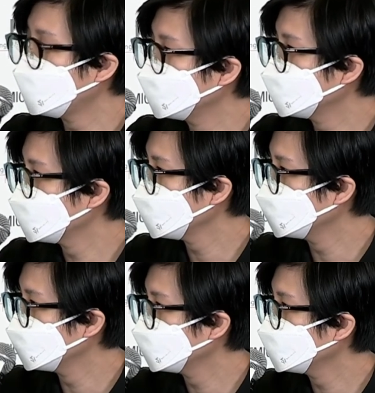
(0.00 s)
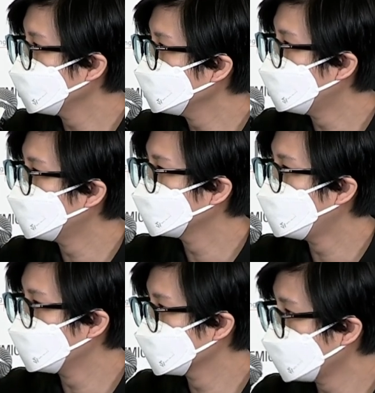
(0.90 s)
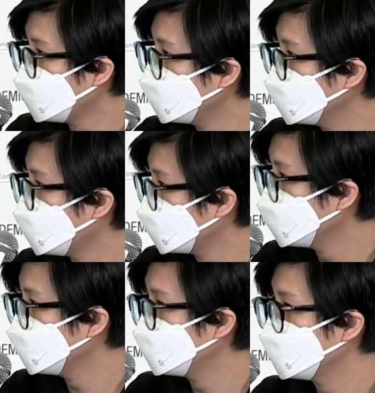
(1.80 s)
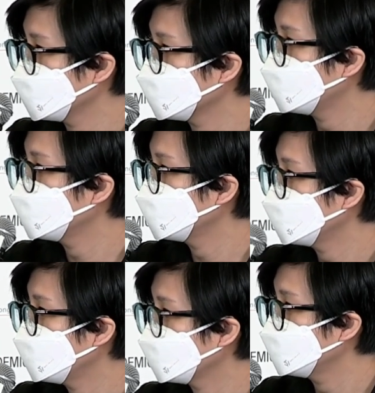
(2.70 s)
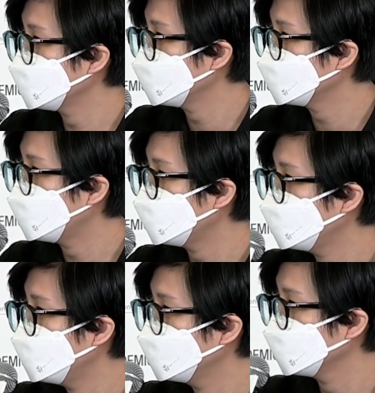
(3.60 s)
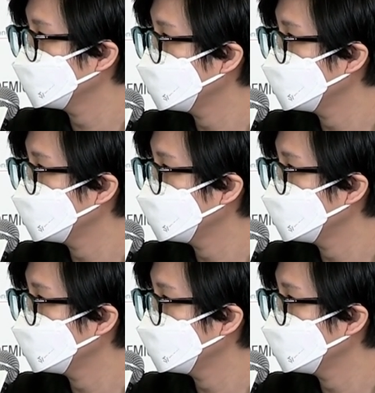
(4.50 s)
collaborating and division of labor. We hoped that uh,